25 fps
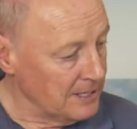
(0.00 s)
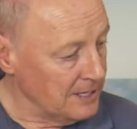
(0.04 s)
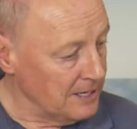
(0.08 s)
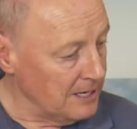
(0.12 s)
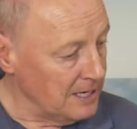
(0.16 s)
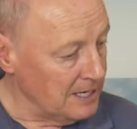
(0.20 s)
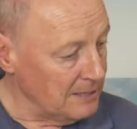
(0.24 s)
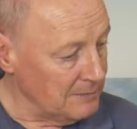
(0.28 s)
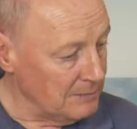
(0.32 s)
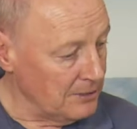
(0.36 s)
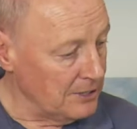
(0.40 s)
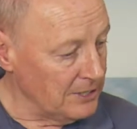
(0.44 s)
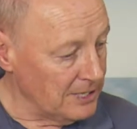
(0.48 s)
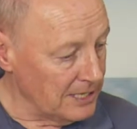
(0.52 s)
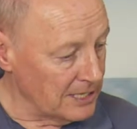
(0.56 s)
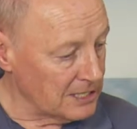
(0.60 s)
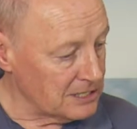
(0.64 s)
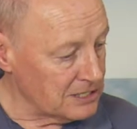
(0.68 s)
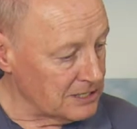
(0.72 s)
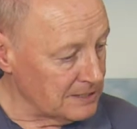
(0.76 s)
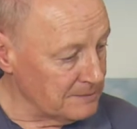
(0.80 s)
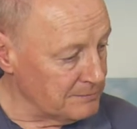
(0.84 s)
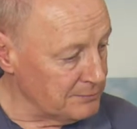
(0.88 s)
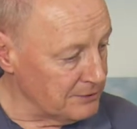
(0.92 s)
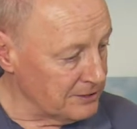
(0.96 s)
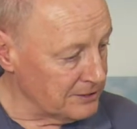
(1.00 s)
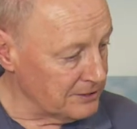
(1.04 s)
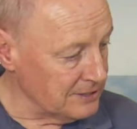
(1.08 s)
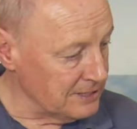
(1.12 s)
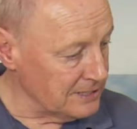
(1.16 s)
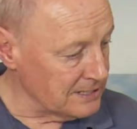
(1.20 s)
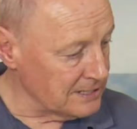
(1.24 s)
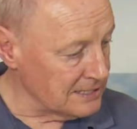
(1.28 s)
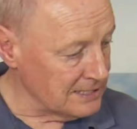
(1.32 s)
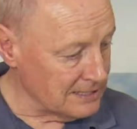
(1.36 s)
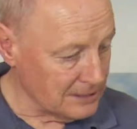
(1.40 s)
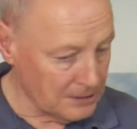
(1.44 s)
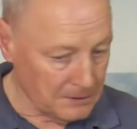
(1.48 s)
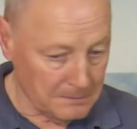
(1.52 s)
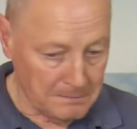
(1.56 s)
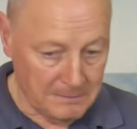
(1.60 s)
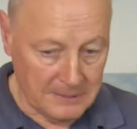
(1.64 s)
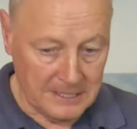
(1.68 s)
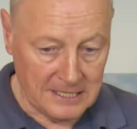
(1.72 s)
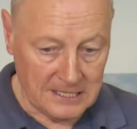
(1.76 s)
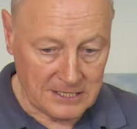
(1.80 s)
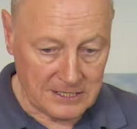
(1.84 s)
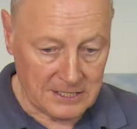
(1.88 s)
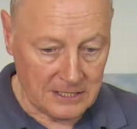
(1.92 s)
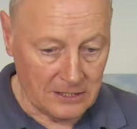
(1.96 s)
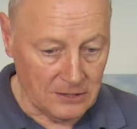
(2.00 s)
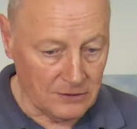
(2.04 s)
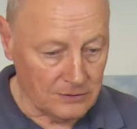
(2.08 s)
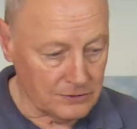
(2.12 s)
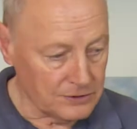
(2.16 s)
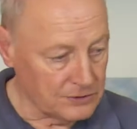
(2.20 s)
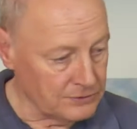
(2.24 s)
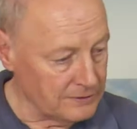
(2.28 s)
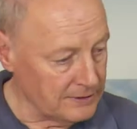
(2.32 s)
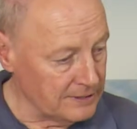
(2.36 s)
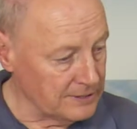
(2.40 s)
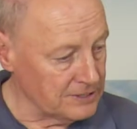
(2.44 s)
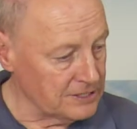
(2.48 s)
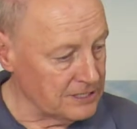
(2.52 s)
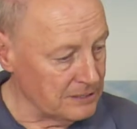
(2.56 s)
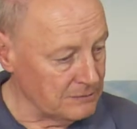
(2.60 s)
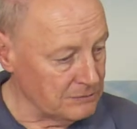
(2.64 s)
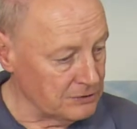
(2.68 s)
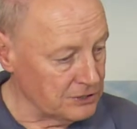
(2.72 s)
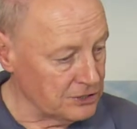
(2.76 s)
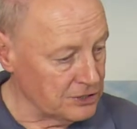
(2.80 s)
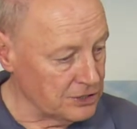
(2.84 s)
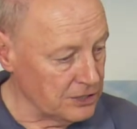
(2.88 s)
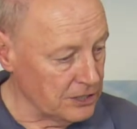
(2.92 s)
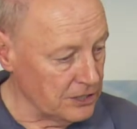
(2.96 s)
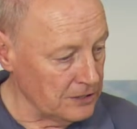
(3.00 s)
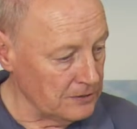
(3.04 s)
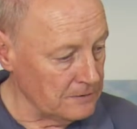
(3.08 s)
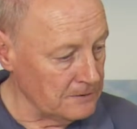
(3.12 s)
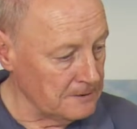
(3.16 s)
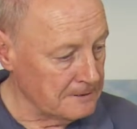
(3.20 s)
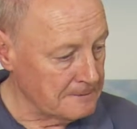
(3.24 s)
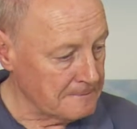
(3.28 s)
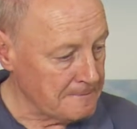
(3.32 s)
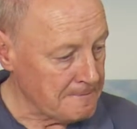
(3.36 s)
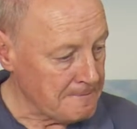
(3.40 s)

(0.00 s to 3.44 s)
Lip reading: and I might actually bring this little piece along to our summer show,